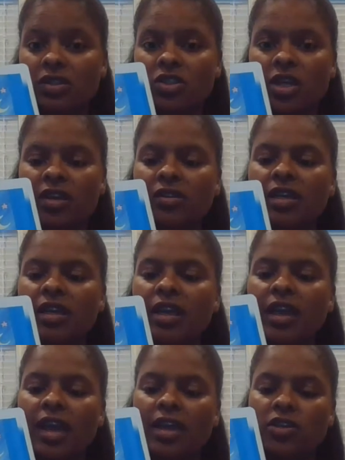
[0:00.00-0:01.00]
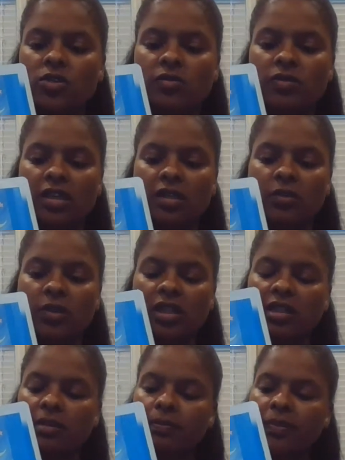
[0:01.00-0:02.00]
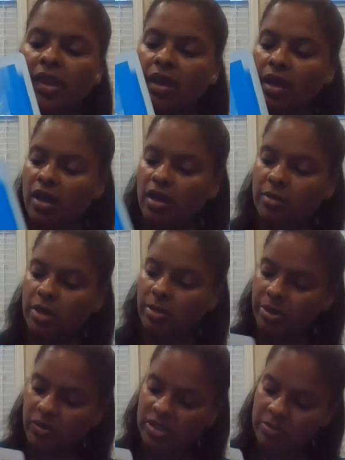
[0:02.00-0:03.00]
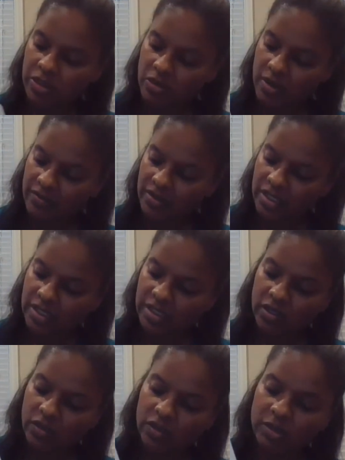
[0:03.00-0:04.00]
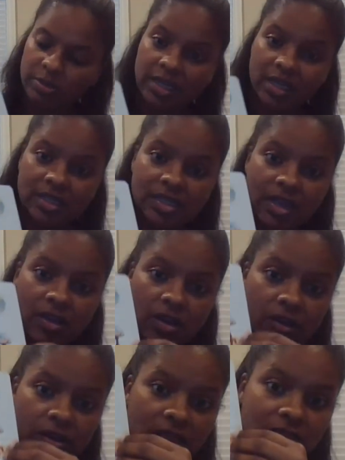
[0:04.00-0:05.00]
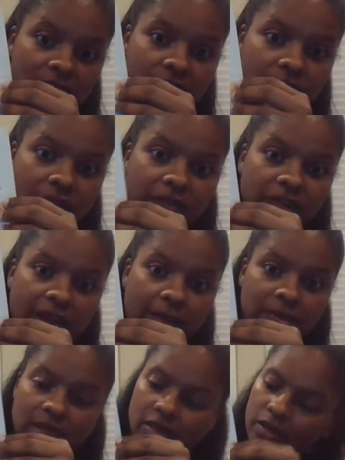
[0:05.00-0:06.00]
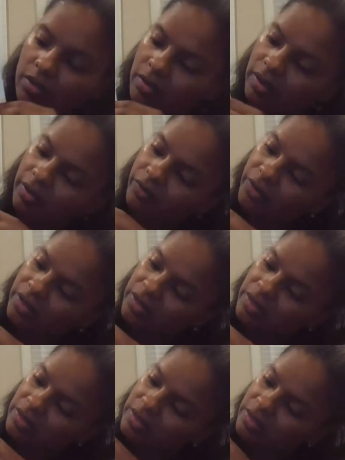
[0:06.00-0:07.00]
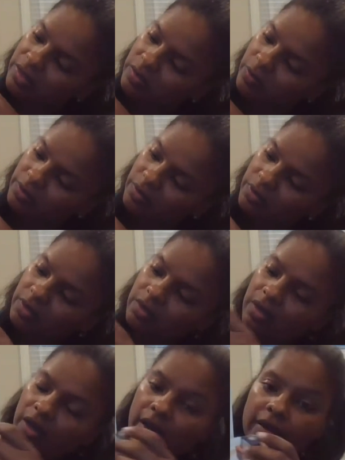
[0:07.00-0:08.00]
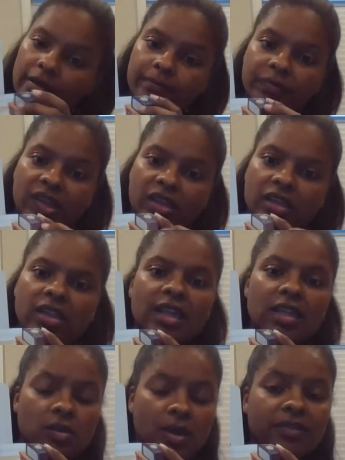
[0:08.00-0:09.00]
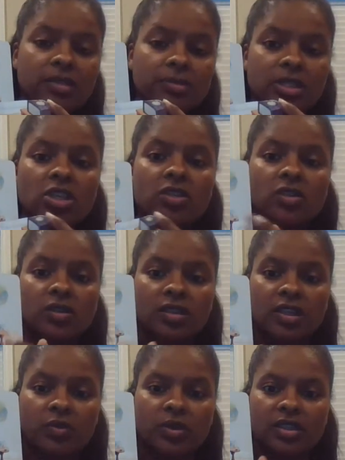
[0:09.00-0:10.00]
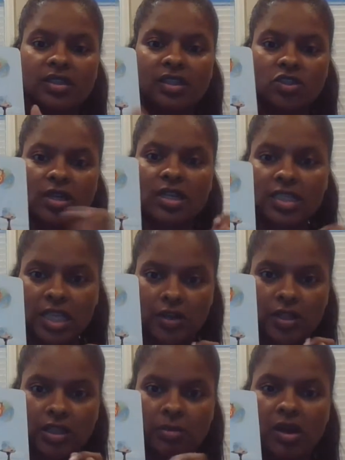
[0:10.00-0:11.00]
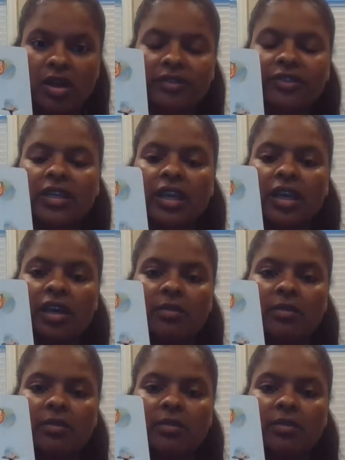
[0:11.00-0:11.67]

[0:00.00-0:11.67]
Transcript: with the child as you're reading with them. But something you have to consider is because there are these different flaps here, like for instance this one, you have to be gentle enough with it that you're not tearing them off.